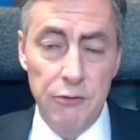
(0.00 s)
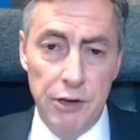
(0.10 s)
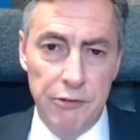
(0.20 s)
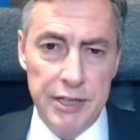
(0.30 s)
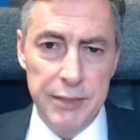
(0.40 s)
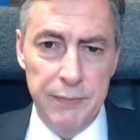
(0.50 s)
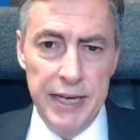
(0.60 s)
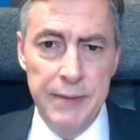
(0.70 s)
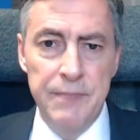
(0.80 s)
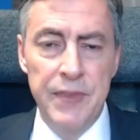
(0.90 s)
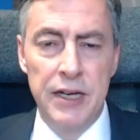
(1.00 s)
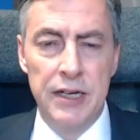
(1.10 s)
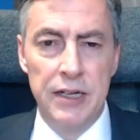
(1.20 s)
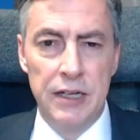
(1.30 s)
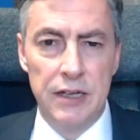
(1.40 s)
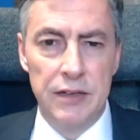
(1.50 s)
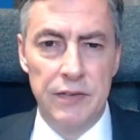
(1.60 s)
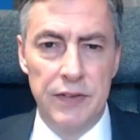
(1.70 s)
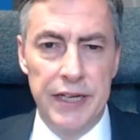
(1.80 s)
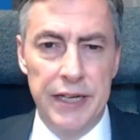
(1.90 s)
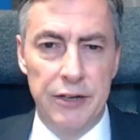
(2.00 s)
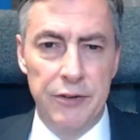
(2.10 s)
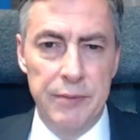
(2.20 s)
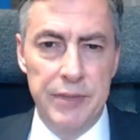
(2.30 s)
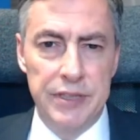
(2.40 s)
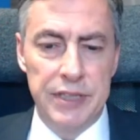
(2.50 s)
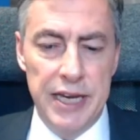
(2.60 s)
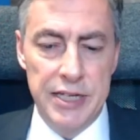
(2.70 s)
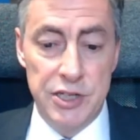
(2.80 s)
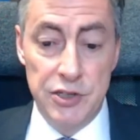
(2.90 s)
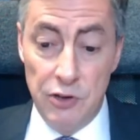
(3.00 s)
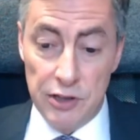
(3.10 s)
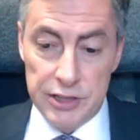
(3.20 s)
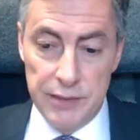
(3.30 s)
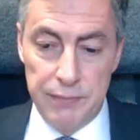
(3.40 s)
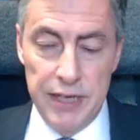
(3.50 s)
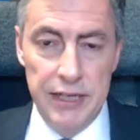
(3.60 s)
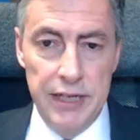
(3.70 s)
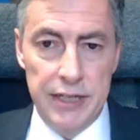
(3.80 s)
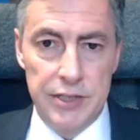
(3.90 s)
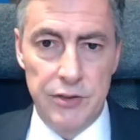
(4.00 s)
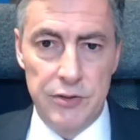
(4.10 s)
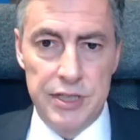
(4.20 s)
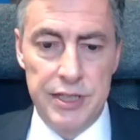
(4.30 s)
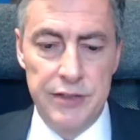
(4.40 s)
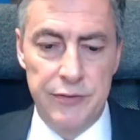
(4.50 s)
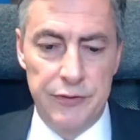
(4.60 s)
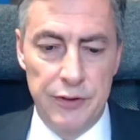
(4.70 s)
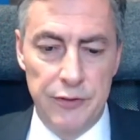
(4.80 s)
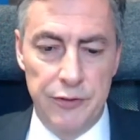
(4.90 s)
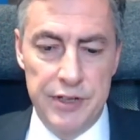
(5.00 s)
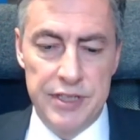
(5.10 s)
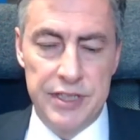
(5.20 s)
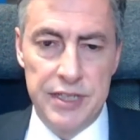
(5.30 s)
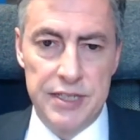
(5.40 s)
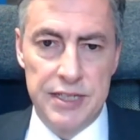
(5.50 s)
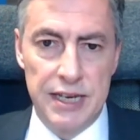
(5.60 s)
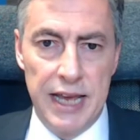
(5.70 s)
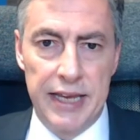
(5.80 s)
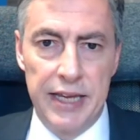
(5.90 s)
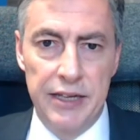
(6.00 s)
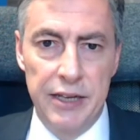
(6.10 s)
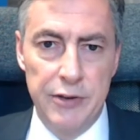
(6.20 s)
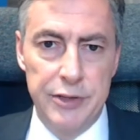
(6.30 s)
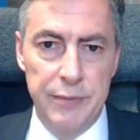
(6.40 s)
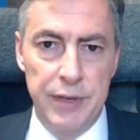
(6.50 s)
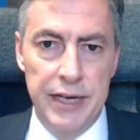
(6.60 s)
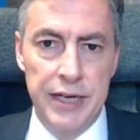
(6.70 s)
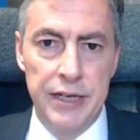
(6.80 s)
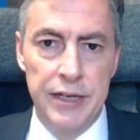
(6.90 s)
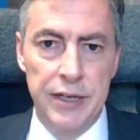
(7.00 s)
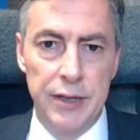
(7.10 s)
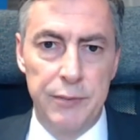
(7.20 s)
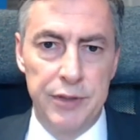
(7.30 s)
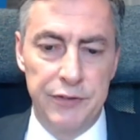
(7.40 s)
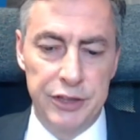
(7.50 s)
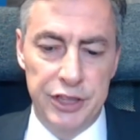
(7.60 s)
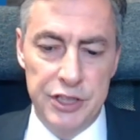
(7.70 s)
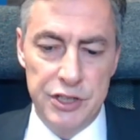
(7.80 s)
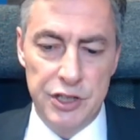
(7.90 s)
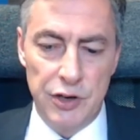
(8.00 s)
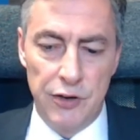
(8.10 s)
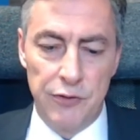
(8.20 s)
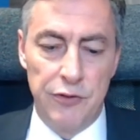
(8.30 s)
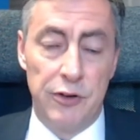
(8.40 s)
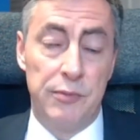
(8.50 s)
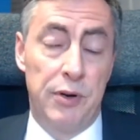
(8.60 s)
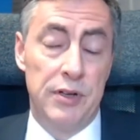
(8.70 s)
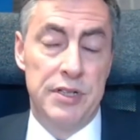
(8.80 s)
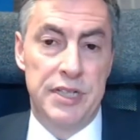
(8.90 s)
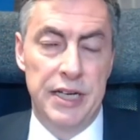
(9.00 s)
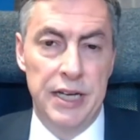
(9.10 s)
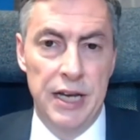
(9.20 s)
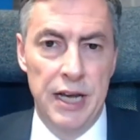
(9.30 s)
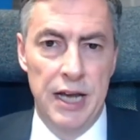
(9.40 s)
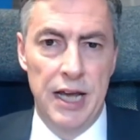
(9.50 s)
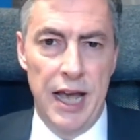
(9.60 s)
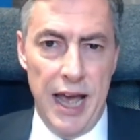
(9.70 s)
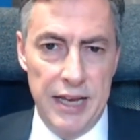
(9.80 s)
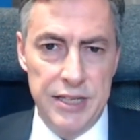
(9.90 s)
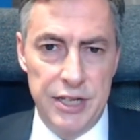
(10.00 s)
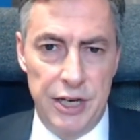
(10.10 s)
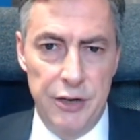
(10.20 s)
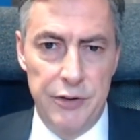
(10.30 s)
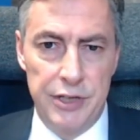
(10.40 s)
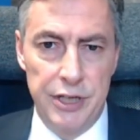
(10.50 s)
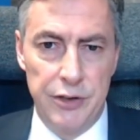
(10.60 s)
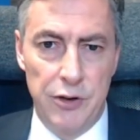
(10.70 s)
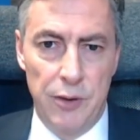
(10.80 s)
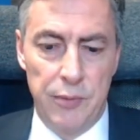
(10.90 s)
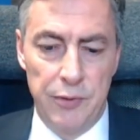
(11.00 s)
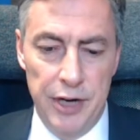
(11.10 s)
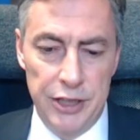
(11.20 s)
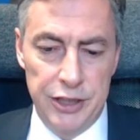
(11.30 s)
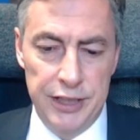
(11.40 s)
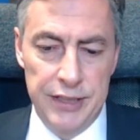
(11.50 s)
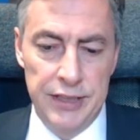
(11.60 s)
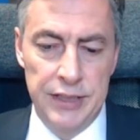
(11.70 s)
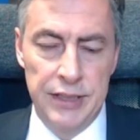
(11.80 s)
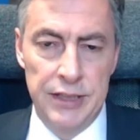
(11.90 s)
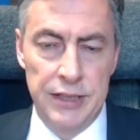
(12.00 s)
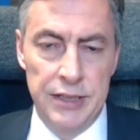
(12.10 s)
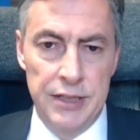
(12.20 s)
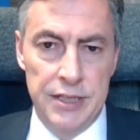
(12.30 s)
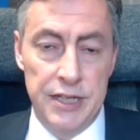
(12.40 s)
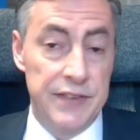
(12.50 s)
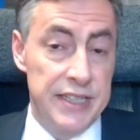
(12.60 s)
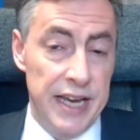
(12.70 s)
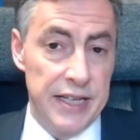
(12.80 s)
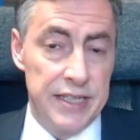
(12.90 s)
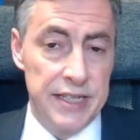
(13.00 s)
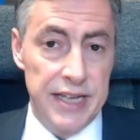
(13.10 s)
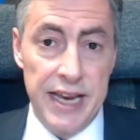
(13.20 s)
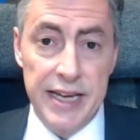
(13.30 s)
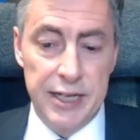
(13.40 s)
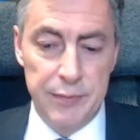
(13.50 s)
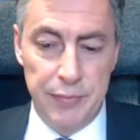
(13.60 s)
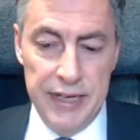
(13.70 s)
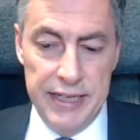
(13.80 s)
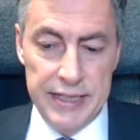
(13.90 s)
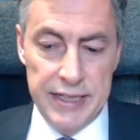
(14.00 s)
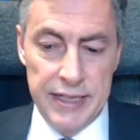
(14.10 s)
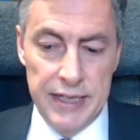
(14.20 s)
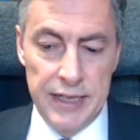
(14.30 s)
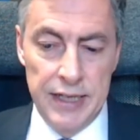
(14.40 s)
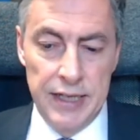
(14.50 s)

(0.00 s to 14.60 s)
Regrettably, the agreement is not completely exhaustive, for instance, lacking notably provisions on foreign policy and security cooperation. So the text is incomplete.